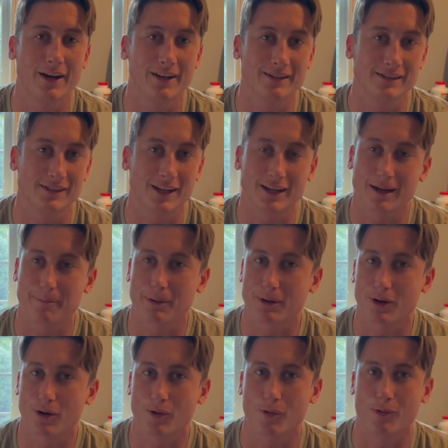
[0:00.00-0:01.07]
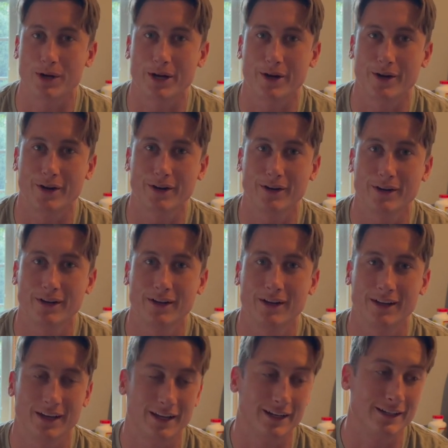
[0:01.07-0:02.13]
and setting up a career
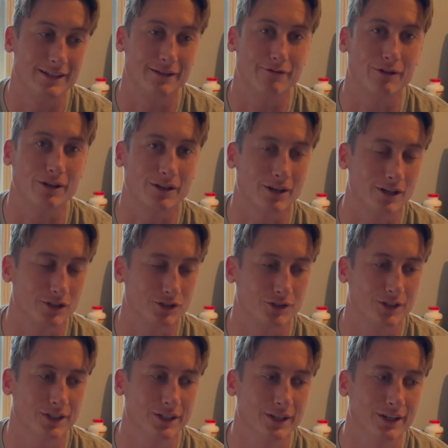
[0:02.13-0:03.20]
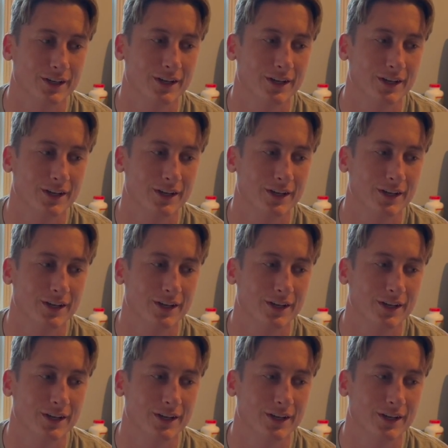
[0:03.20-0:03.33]
in a different country.